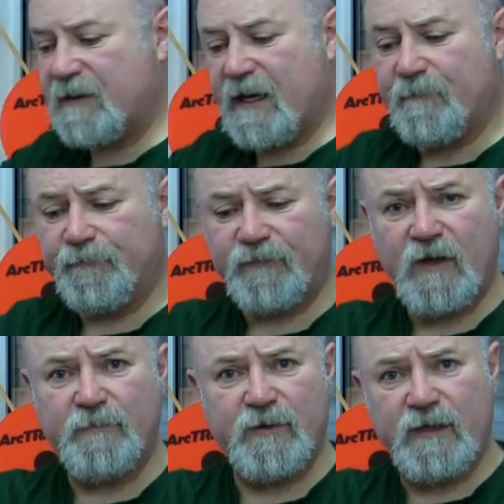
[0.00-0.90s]
the same.
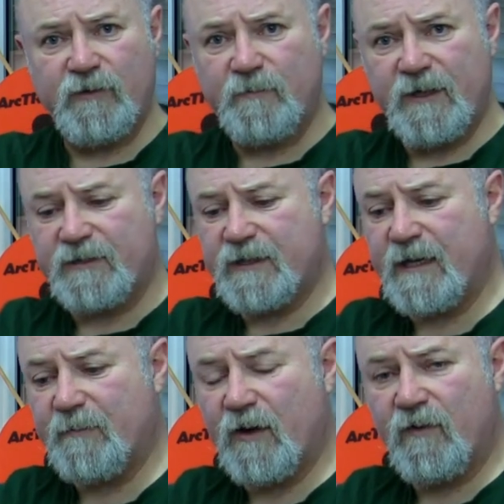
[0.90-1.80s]
I put a little bit of
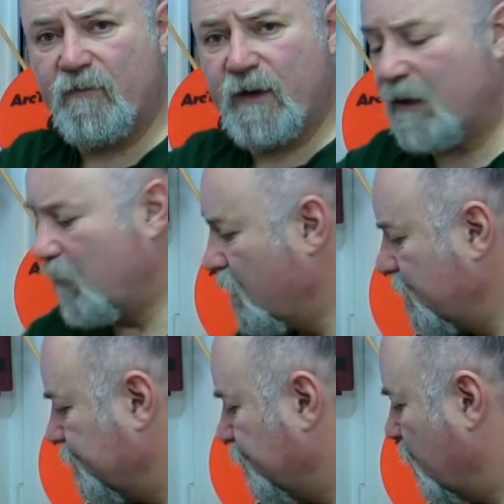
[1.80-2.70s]
tape halfway
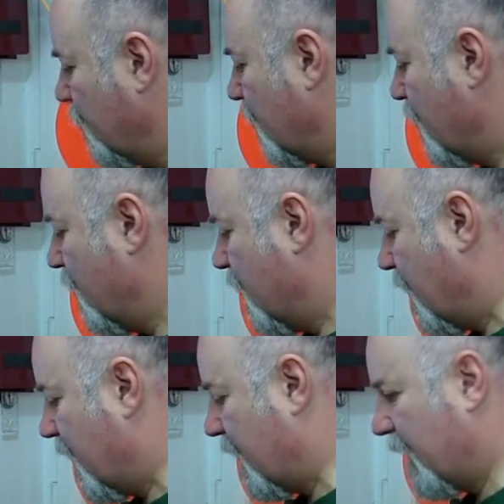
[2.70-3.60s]
along
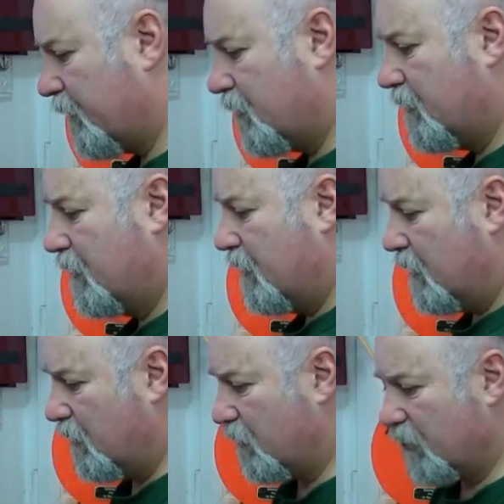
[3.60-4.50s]
and
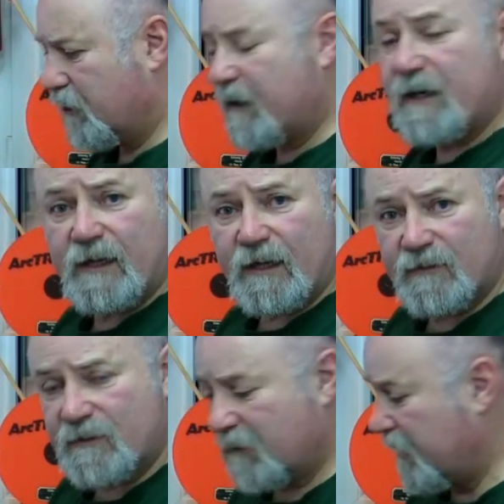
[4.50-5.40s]
you can check it
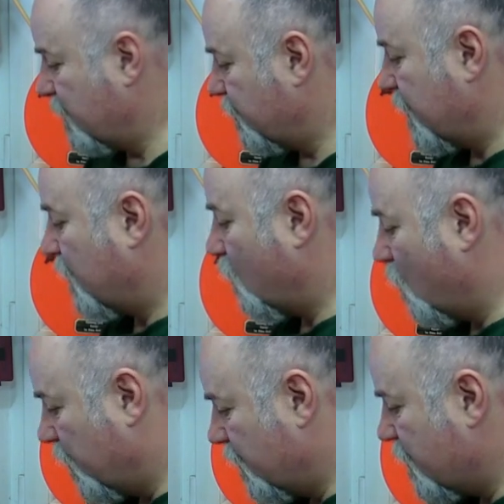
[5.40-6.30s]
against the tail, tail
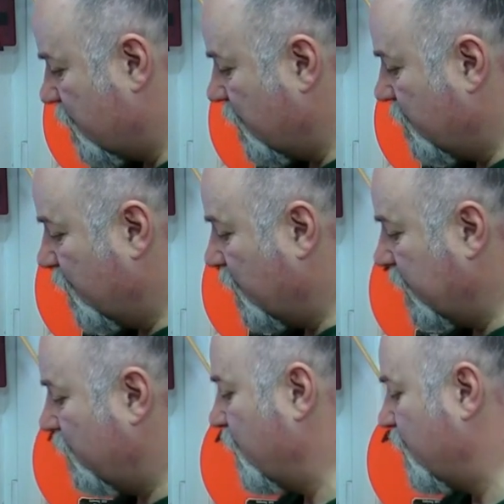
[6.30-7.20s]
on one side, put a
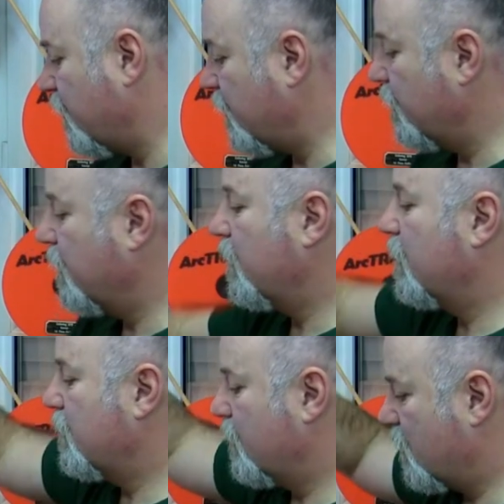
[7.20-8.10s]
little mark,
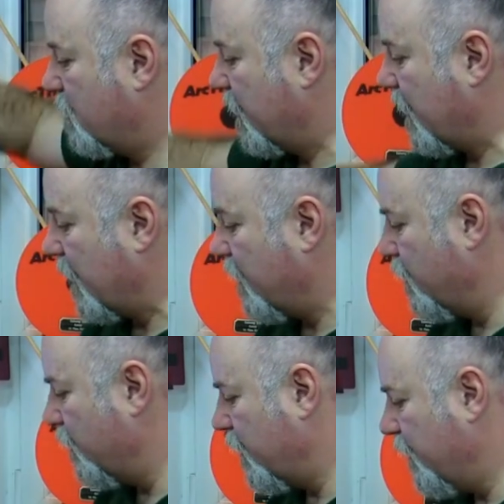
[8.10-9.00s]
spin it
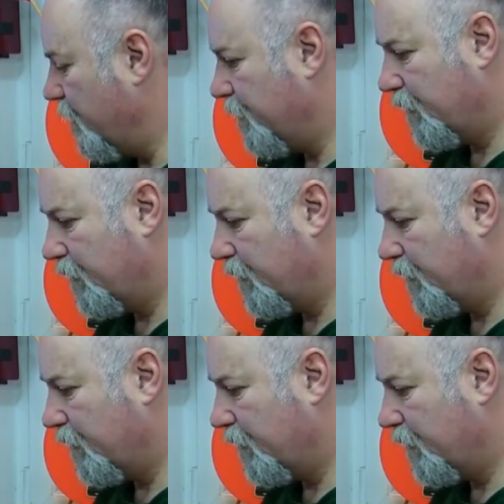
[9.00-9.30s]
over,